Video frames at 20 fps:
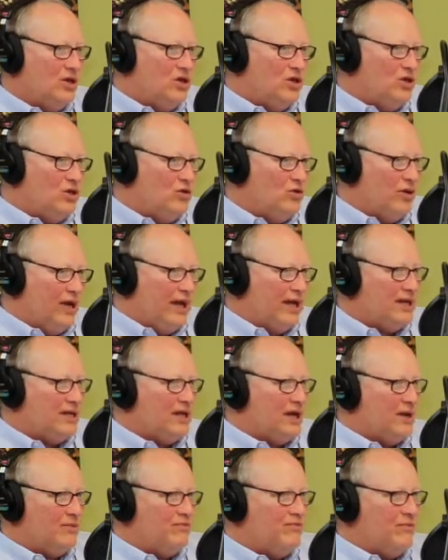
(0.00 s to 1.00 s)
you end
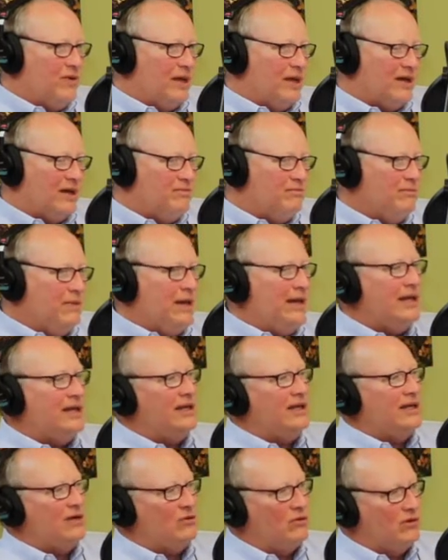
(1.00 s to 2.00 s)
up being
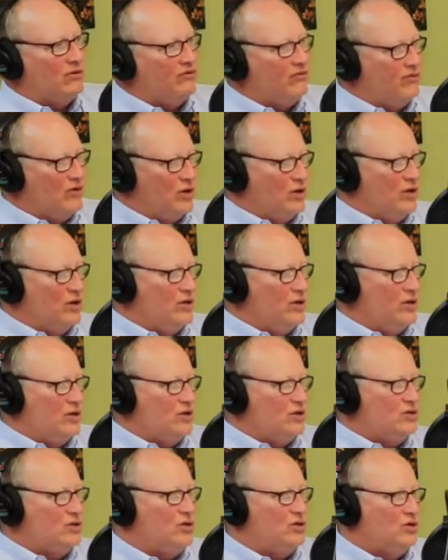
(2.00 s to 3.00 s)
immediately referred
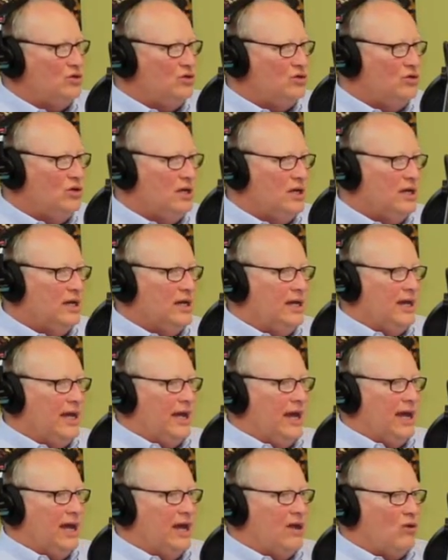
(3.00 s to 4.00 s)
to
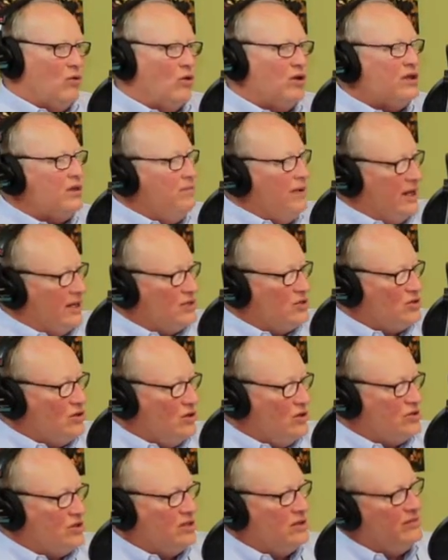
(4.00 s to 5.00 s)
an orthopedic
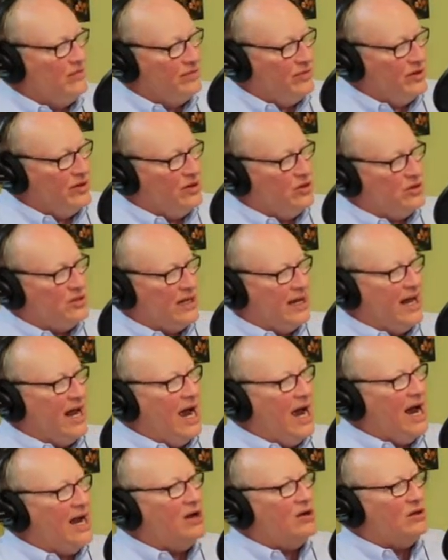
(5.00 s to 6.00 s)
surgeon, there's a
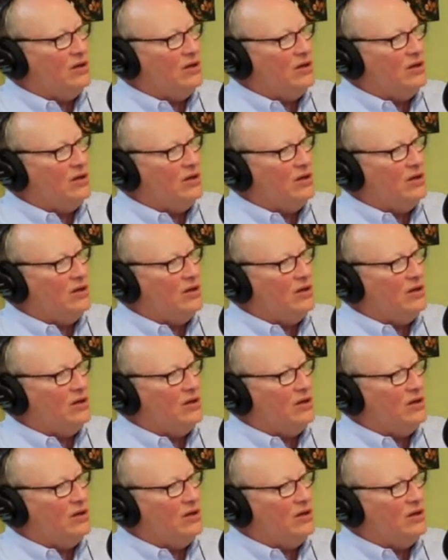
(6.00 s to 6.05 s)
higher